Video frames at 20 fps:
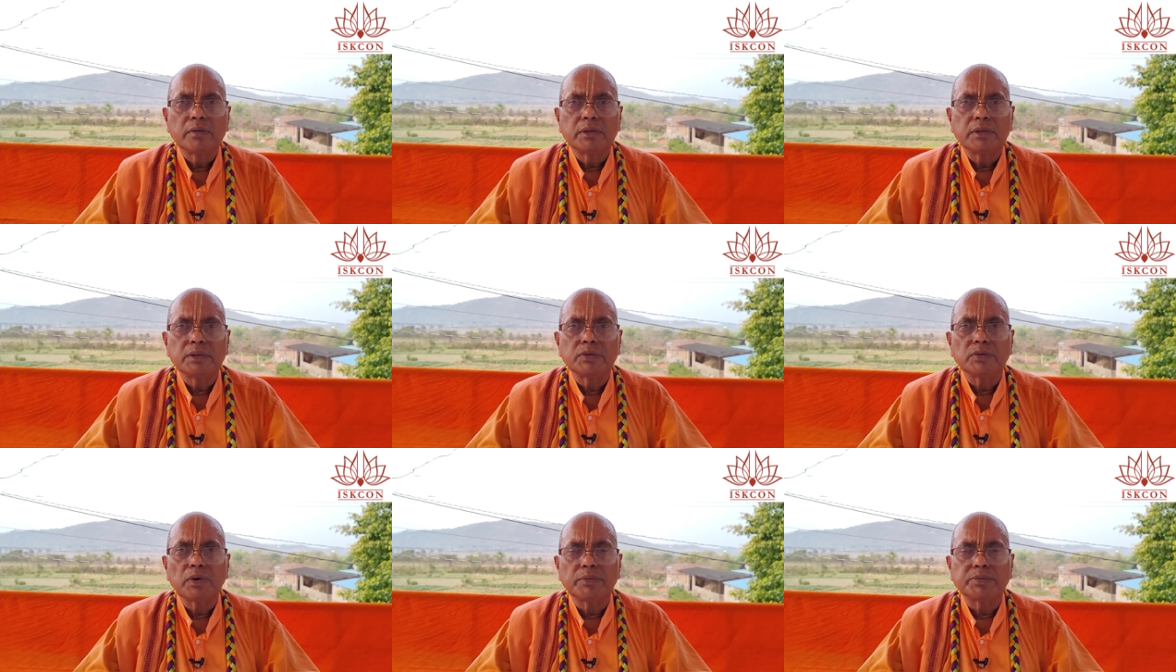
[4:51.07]

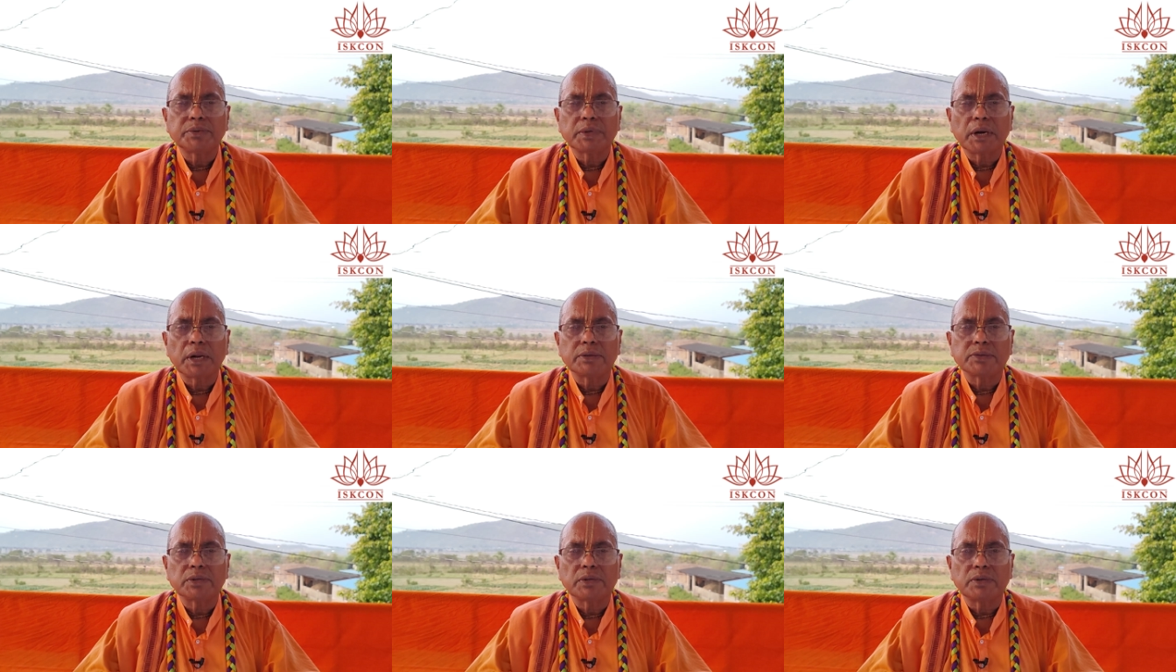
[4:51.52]
these
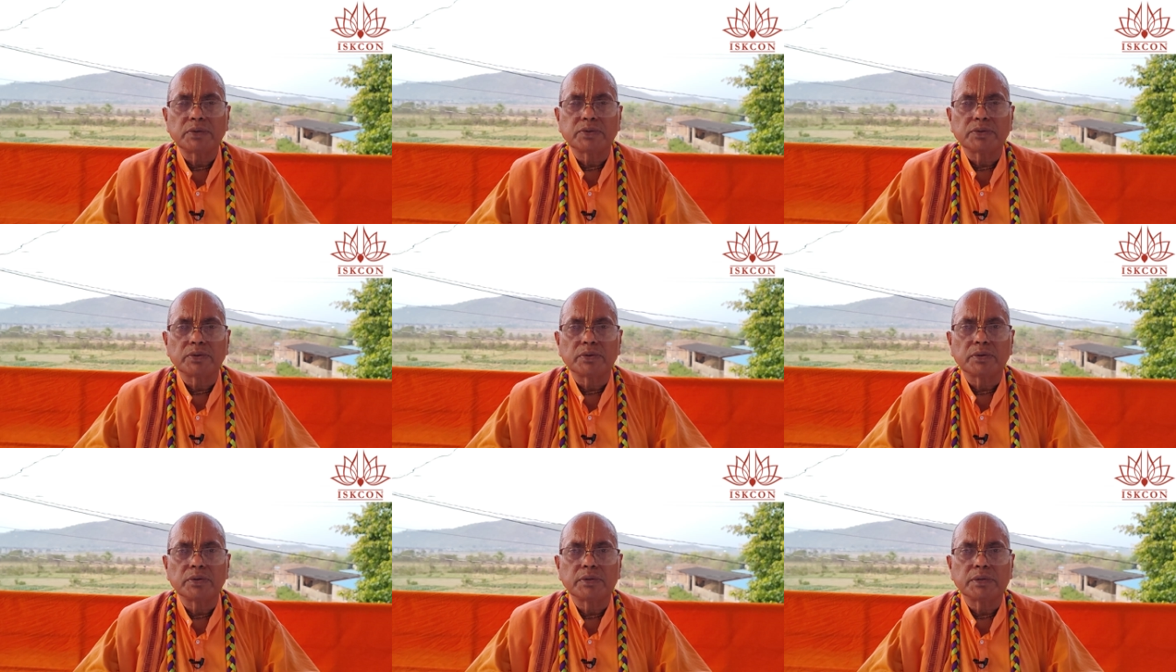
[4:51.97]
apsaras
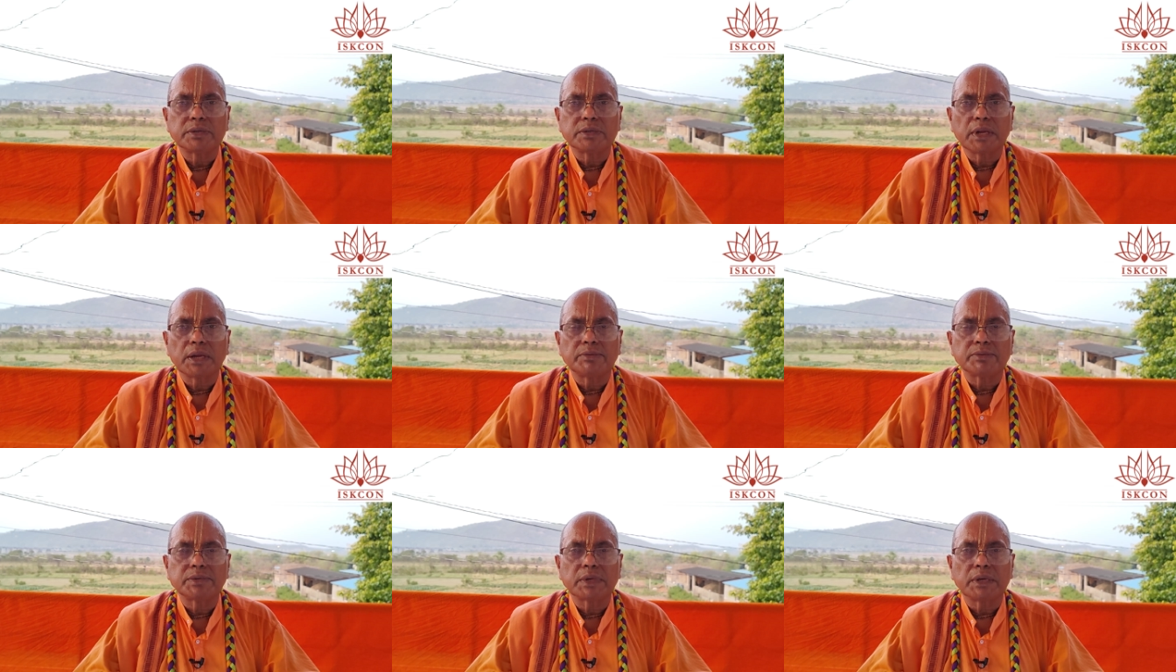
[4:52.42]
also, these
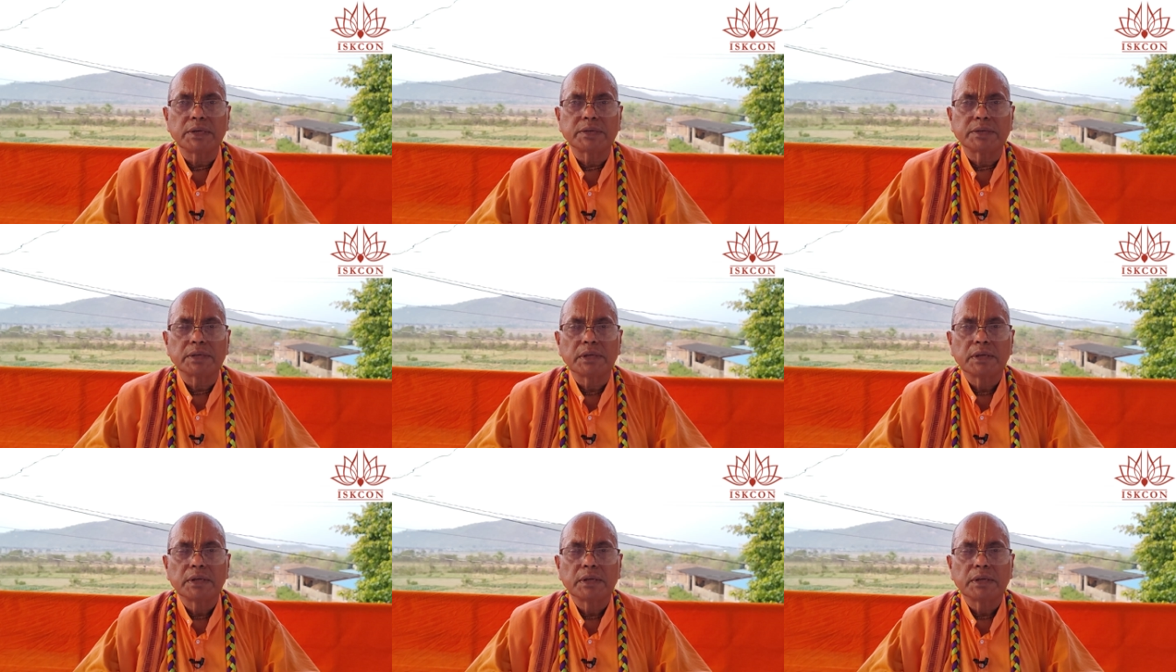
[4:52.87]
damsels.